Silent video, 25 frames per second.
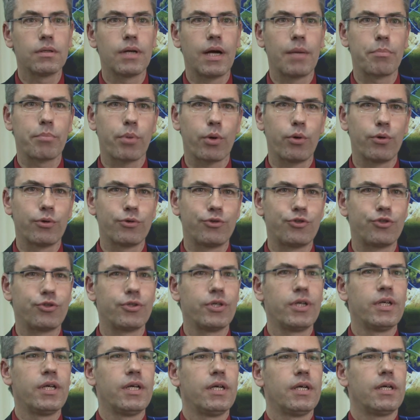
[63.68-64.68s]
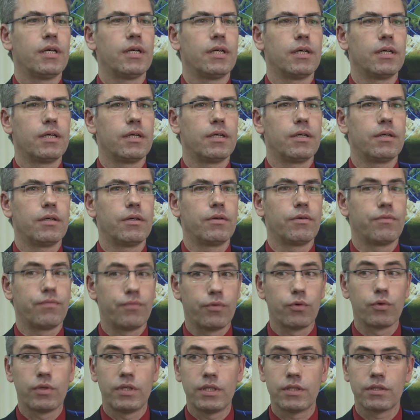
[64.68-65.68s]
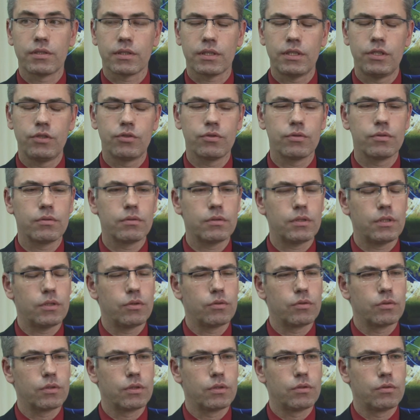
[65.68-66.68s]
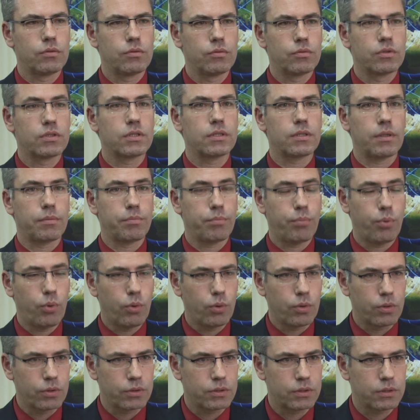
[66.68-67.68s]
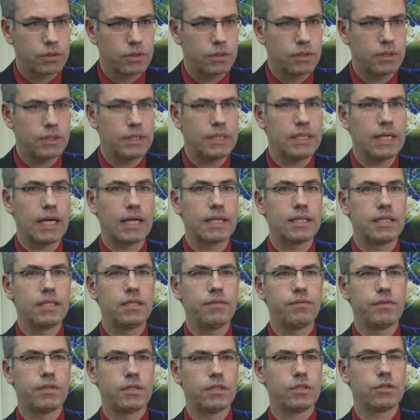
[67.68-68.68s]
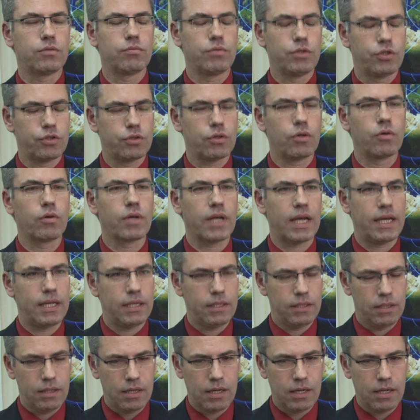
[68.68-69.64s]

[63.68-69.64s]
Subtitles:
approach for this region in order to support the activities which already